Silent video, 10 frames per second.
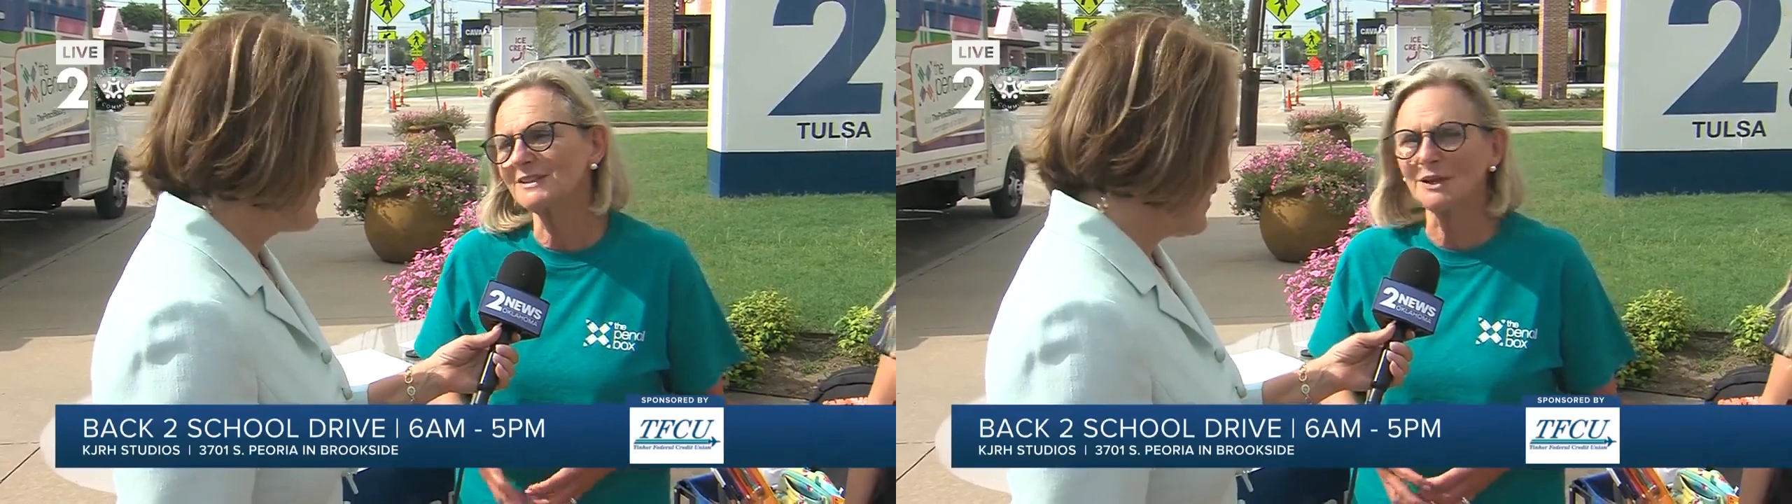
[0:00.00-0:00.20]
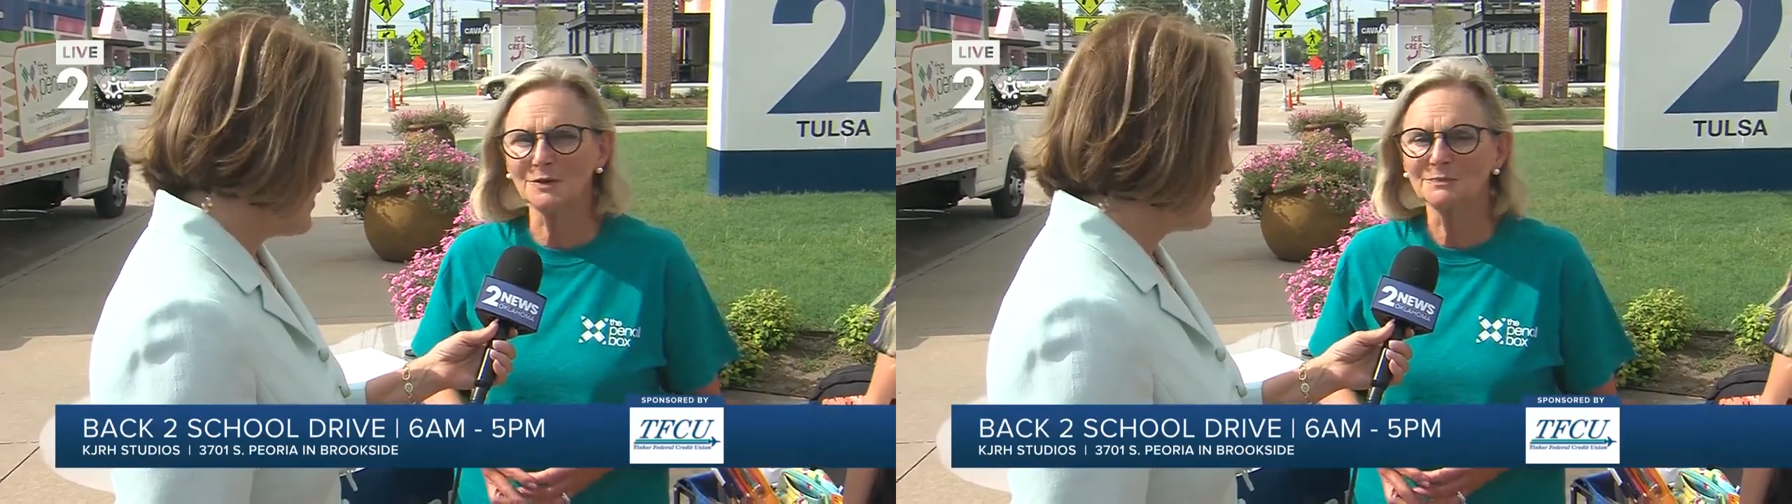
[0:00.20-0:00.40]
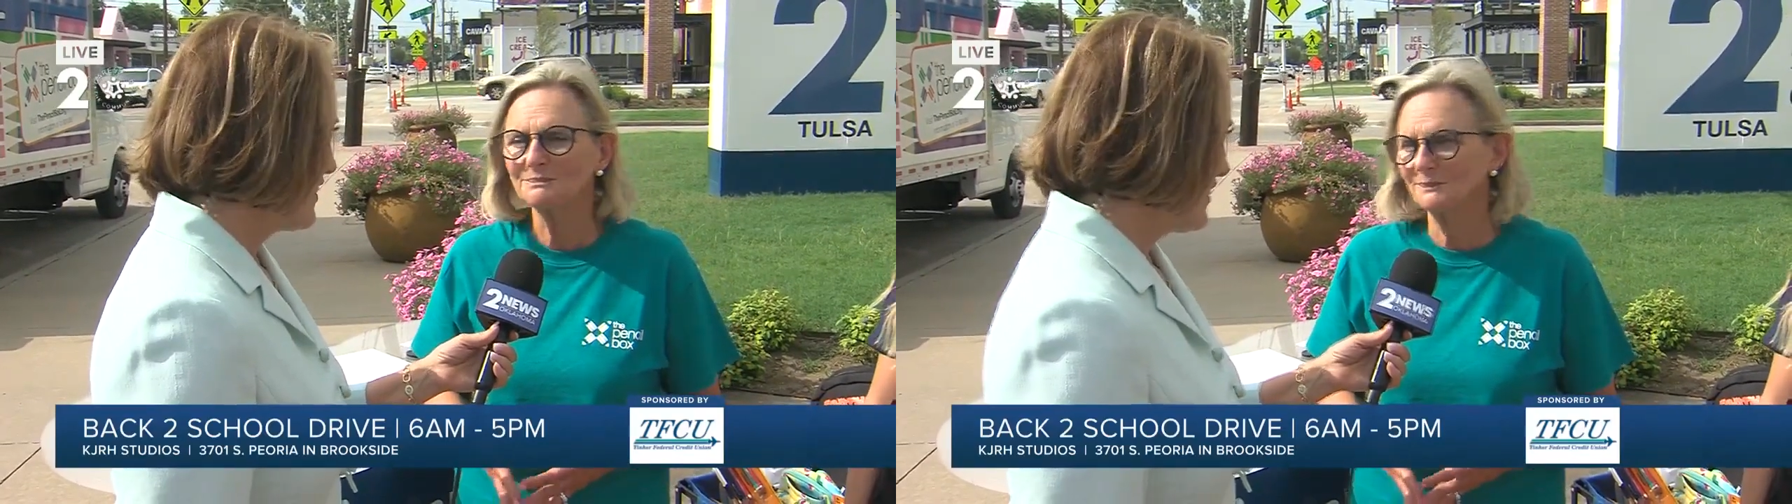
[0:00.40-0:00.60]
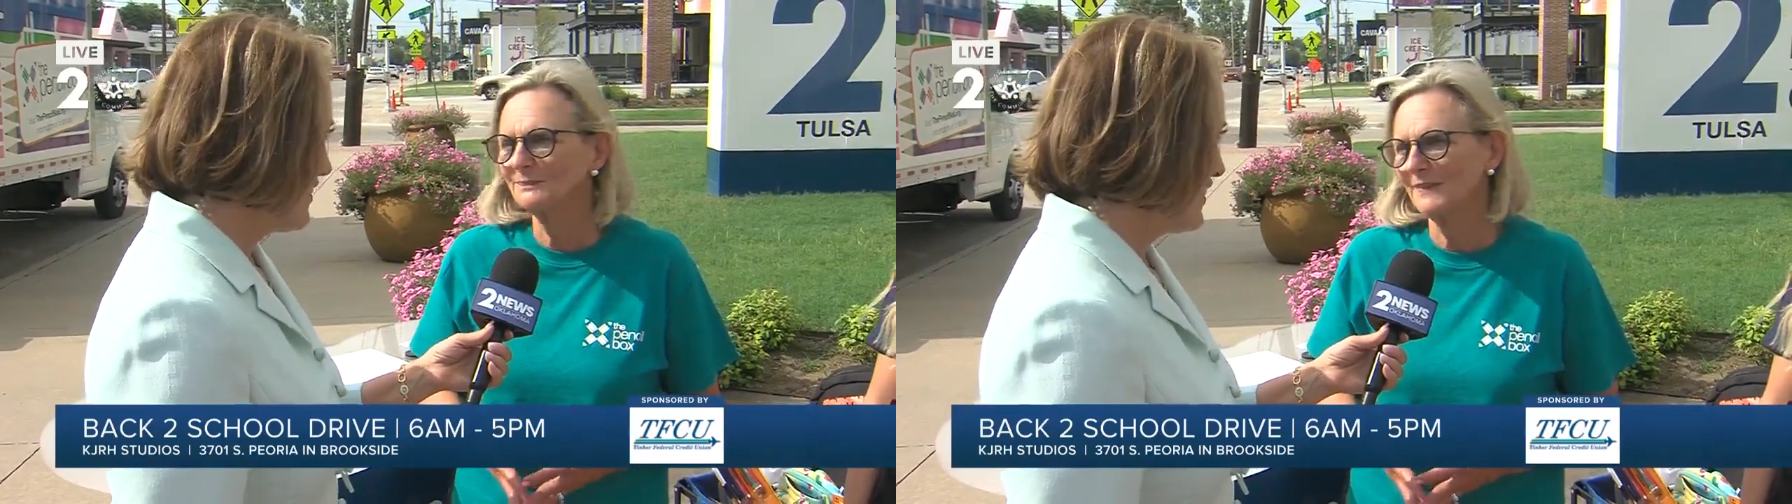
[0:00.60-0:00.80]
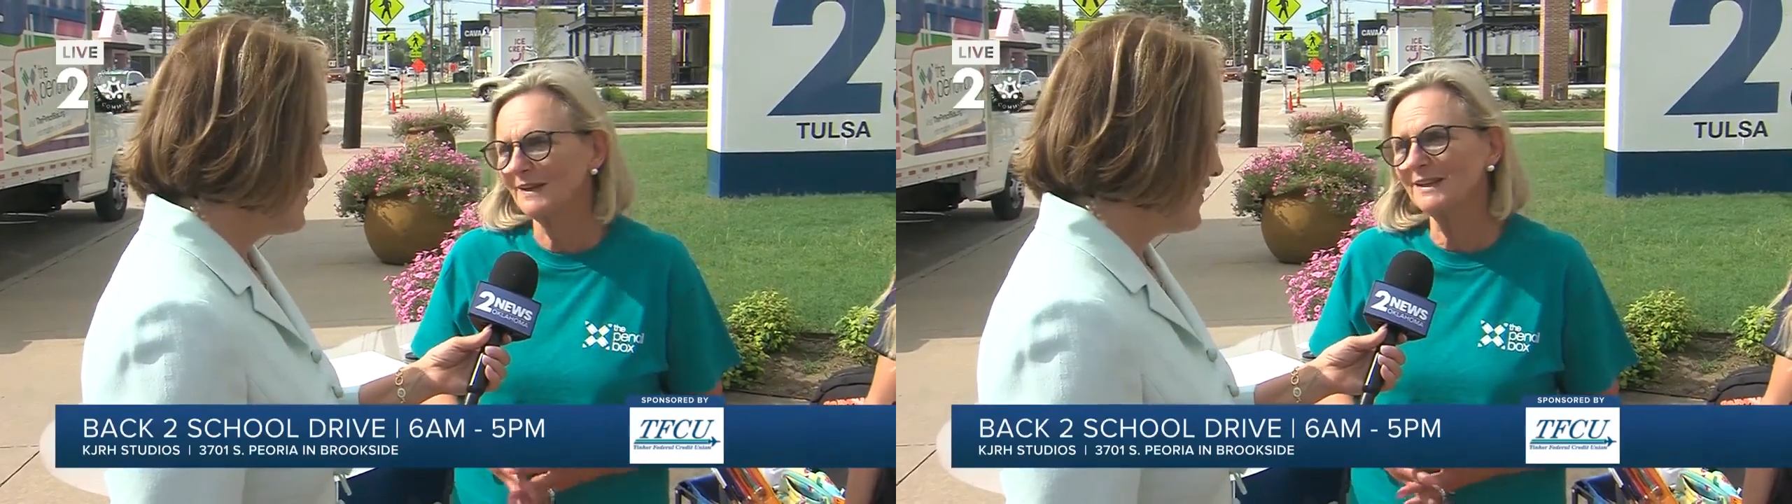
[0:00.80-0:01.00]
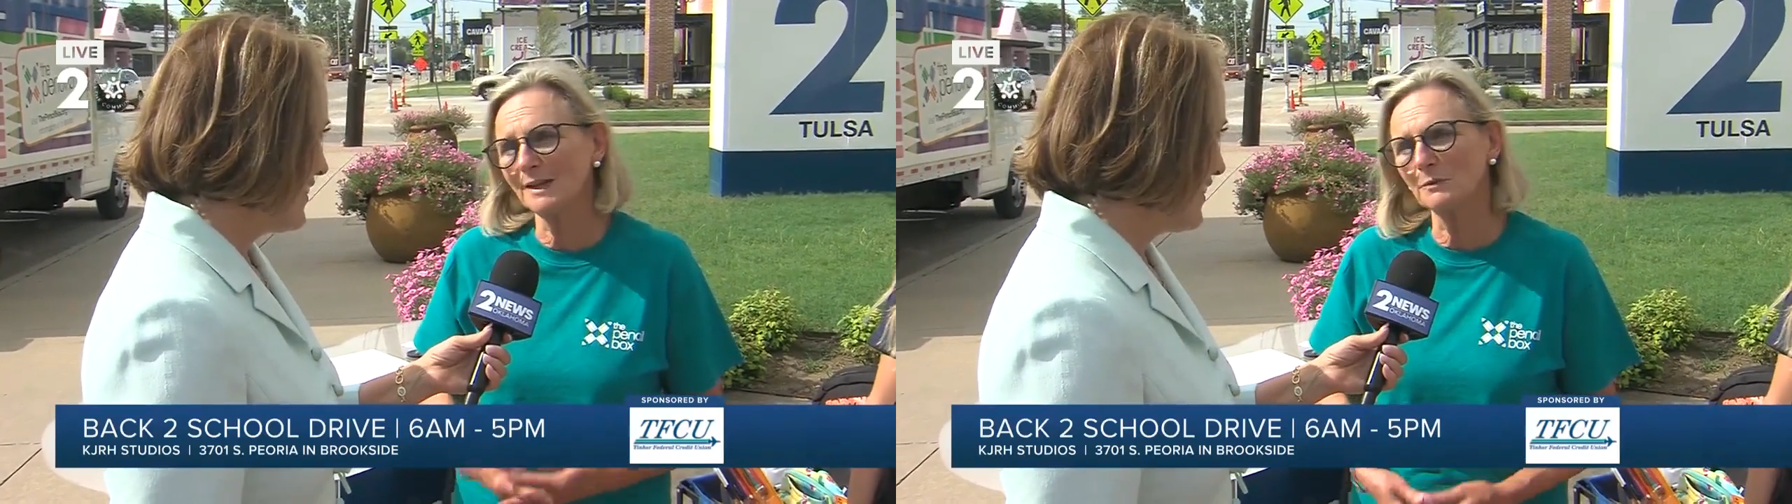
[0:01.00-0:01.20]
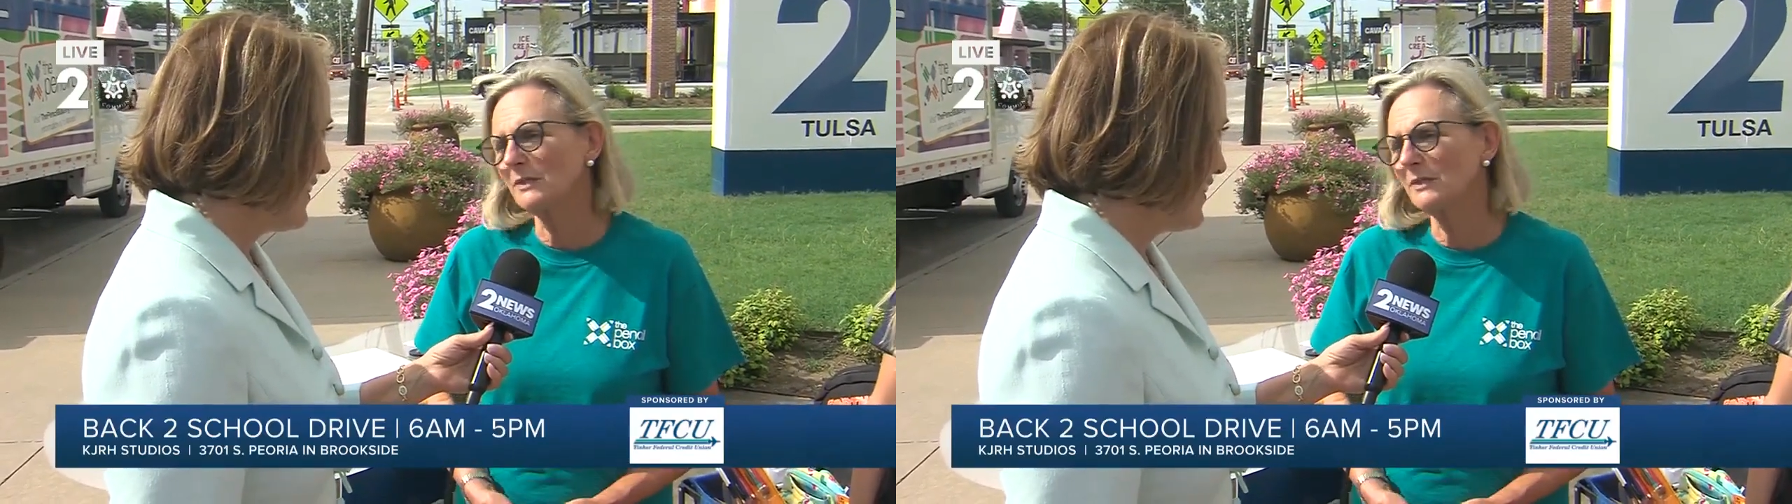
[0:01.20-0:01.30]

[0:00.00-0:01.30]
So again,